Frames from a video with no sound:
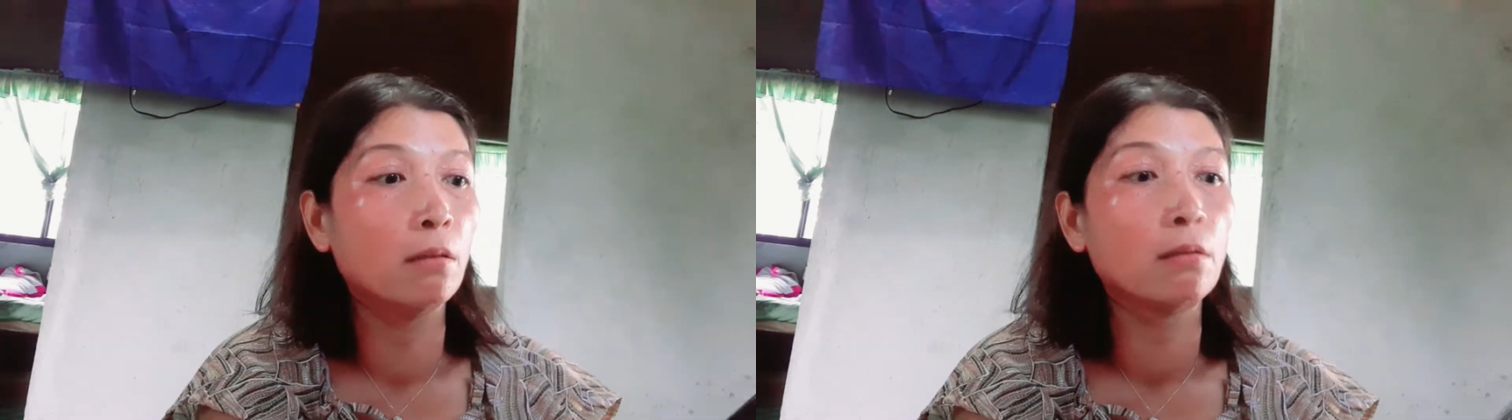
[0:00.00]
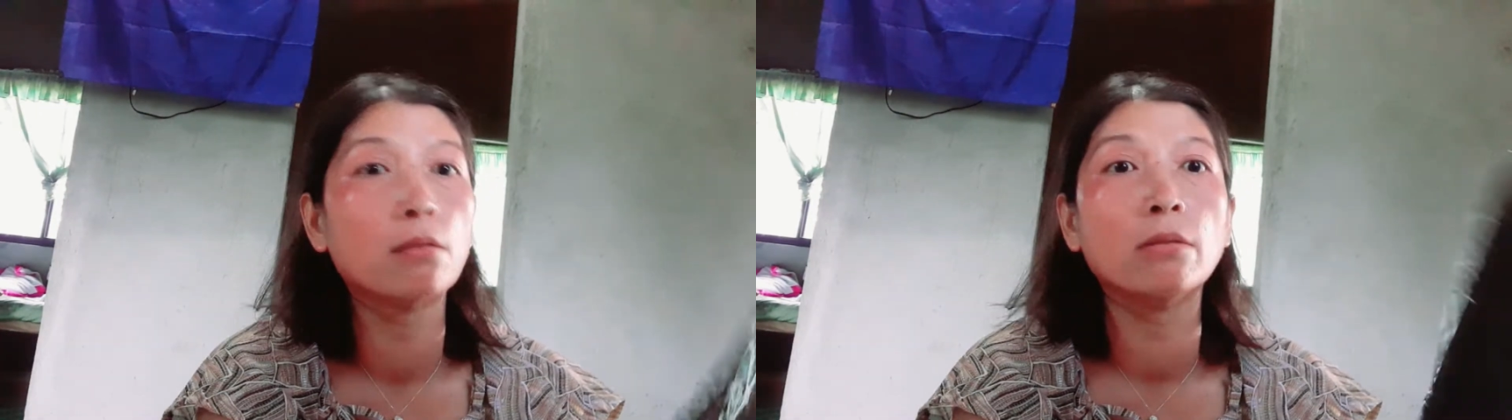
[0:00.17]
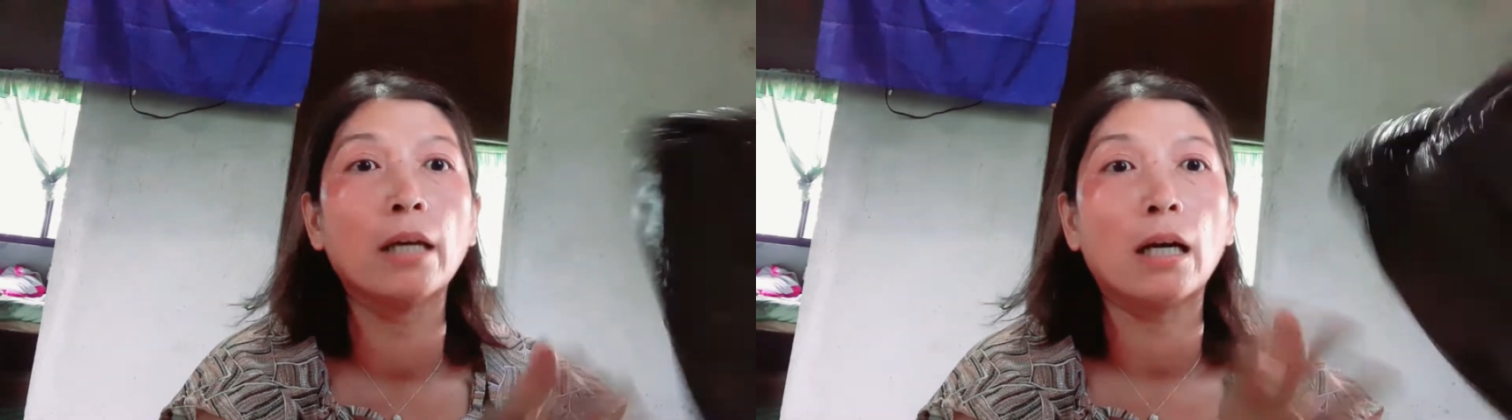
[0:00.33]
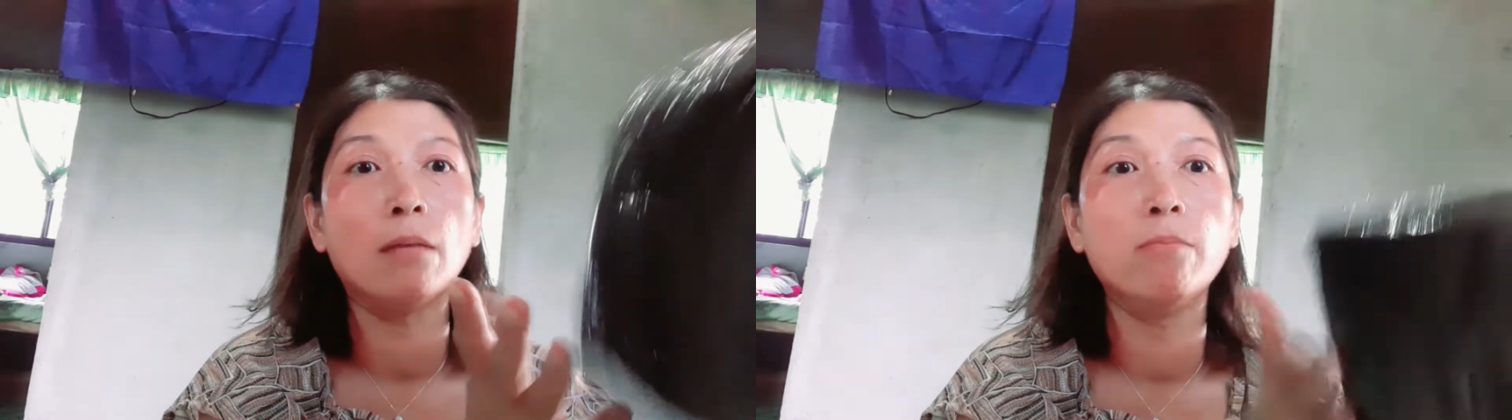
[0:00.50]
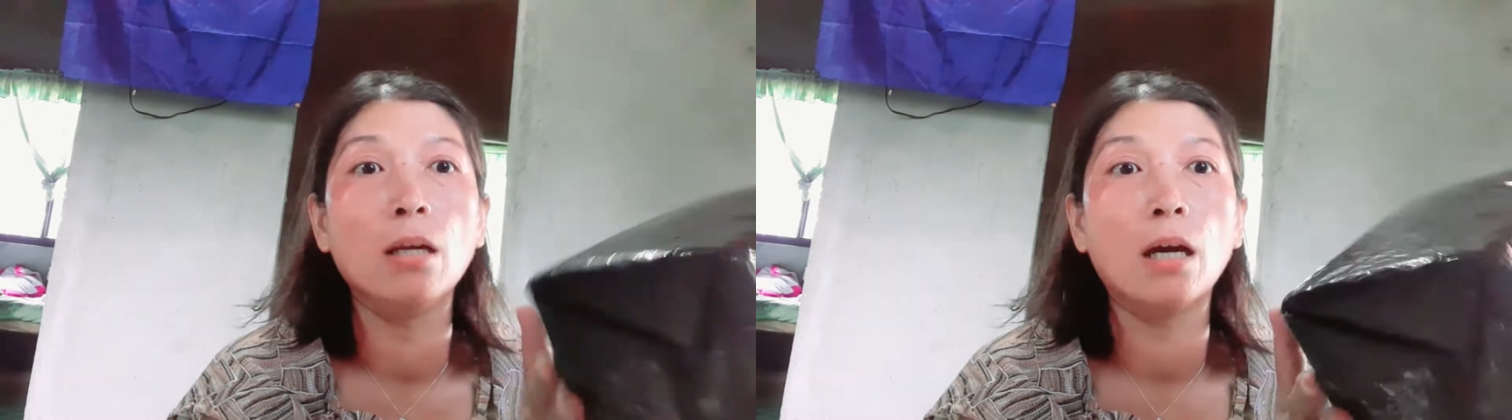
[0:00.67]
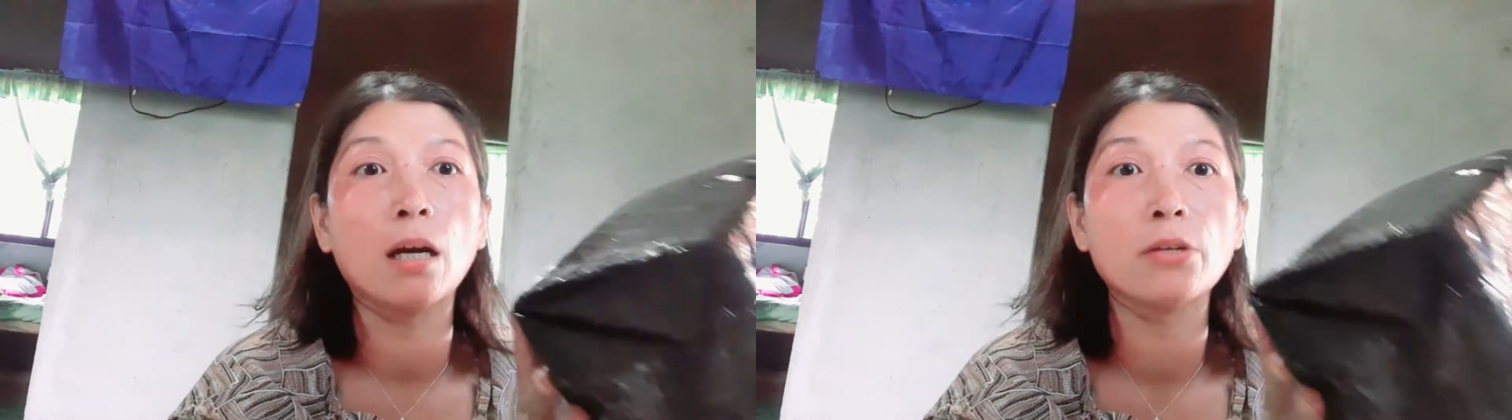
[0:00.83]
so
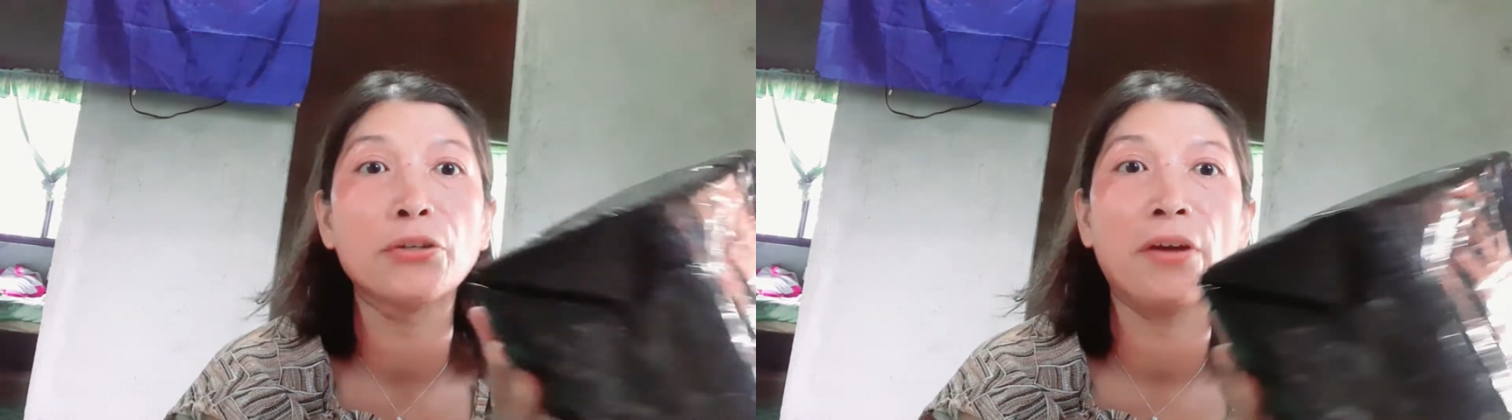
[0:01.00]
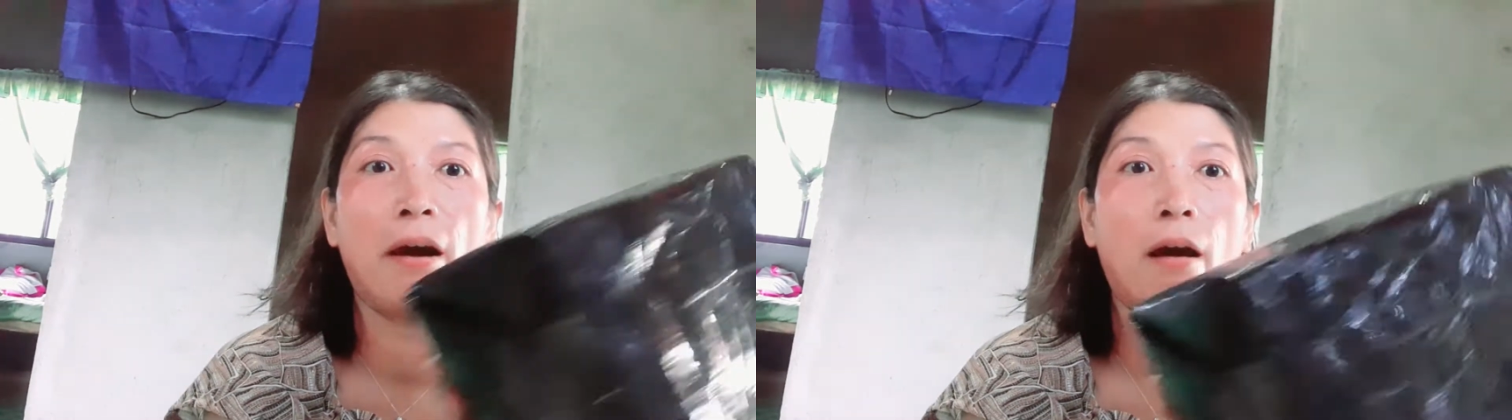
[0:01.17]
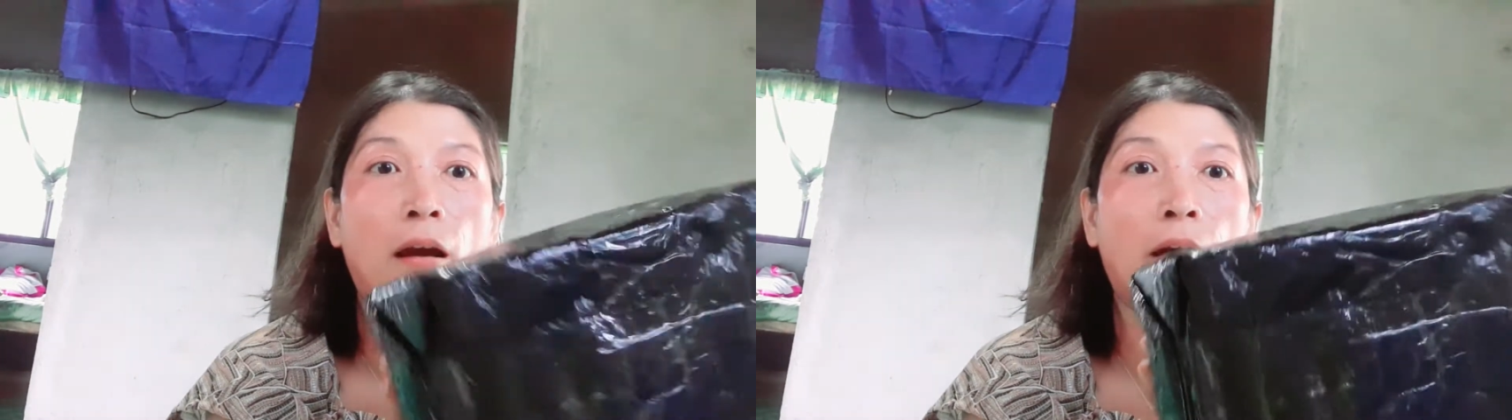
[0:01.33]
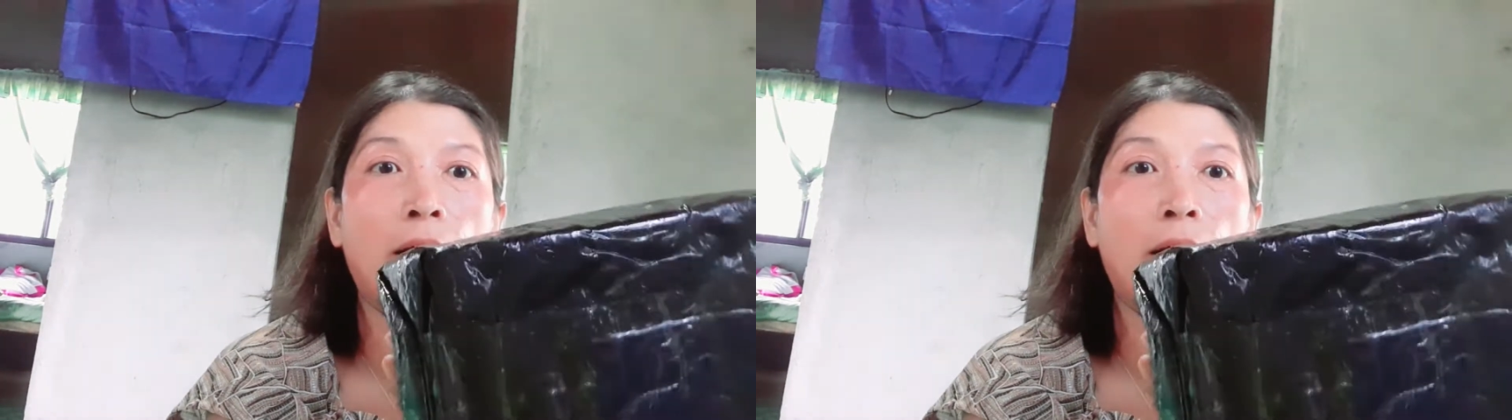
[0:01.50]
naka-block siya.